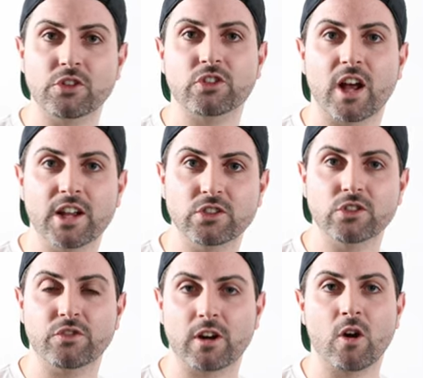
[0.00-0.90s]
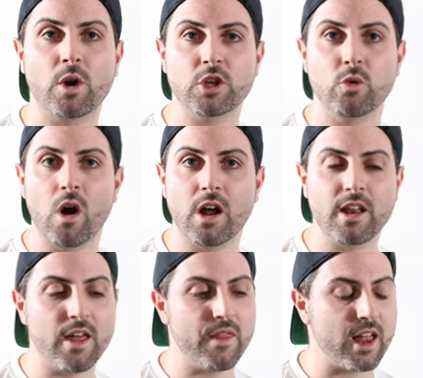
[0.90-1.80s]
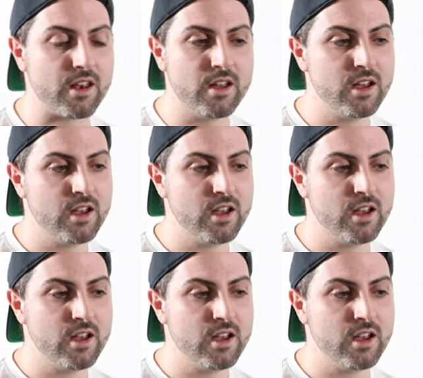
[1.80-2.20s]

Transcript: the sizes, figure out what you want, and then